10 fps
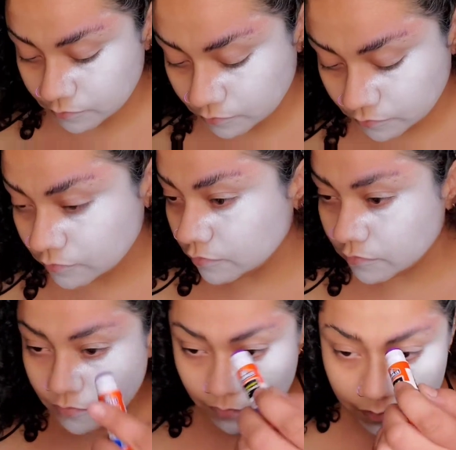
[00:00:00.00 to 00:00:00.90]
my face
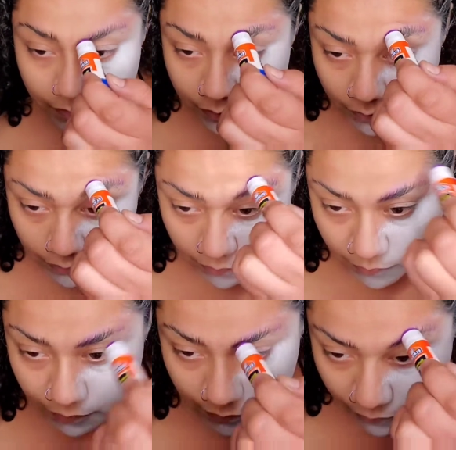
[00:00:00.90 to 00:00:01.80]
so that I could
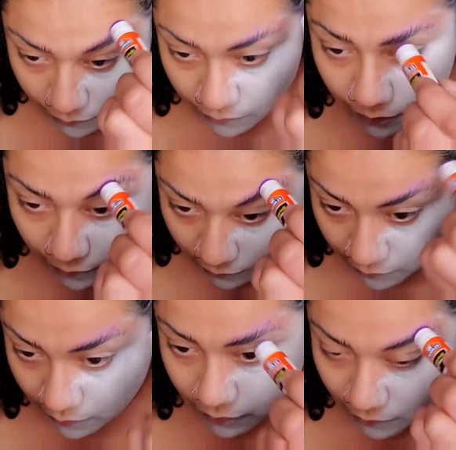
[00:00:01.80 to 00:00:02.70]
paint over it with the white.
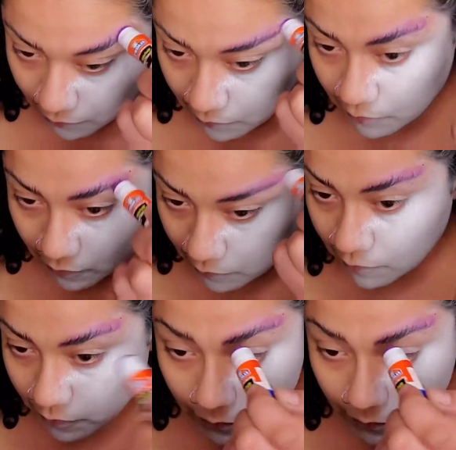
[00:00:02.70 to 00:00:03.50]
Then you